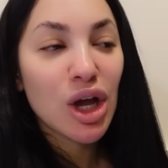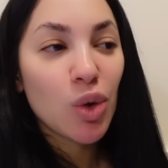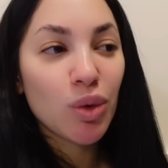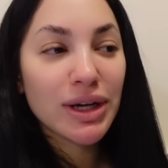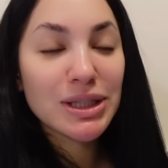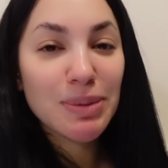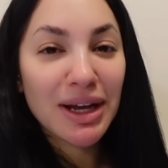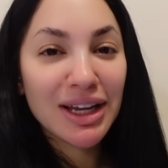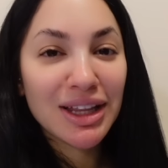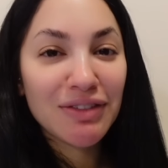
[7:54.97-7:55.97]
we're
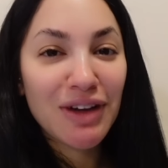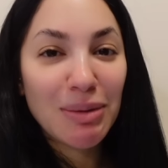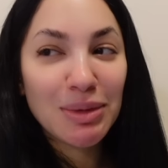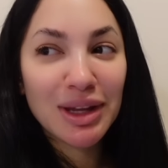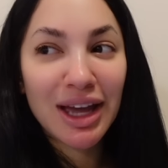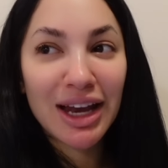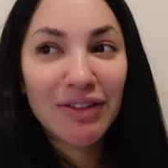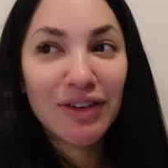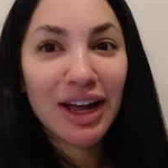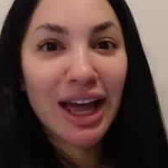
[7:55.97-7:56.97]
expanding the family, and I
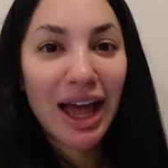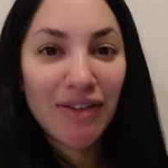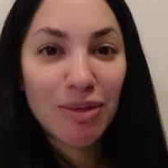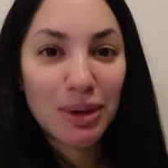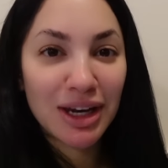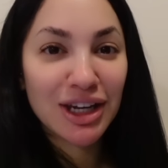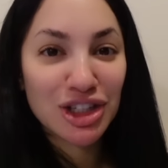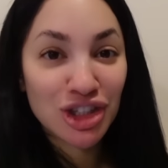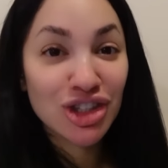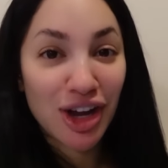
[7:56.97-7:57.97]
feel like everybody
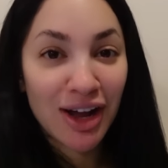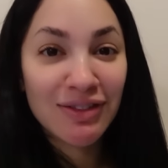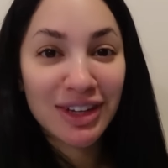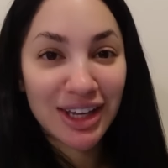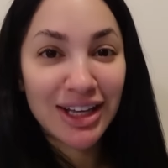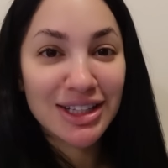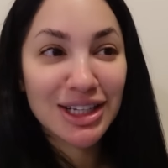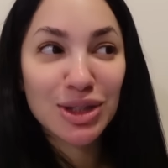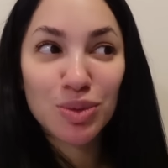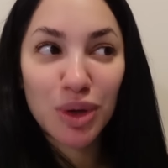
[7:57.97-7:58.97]
needs to start having kids
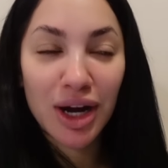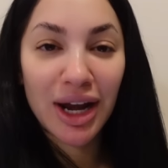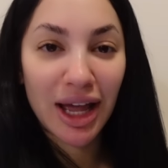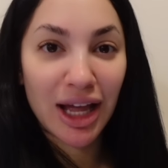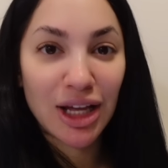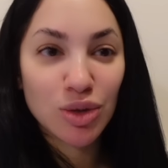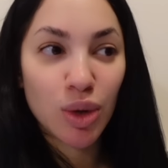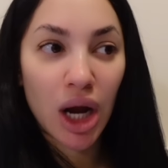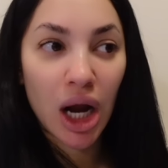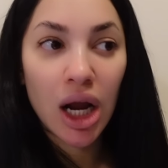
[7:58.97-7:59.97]
because we're at an age
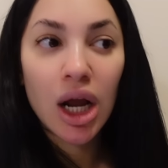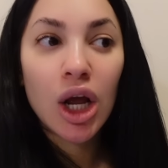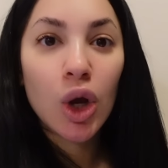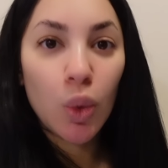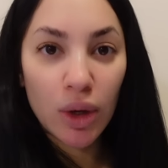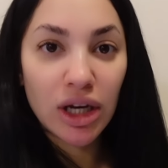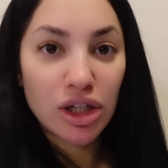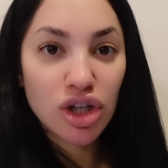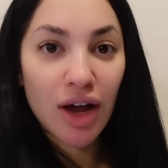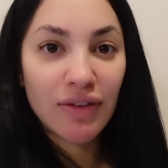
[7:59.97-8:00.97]
where we need to
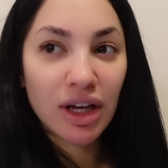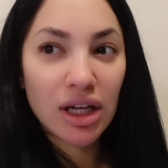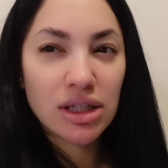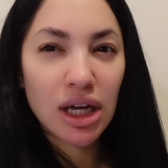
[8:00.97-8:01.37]
start having kids.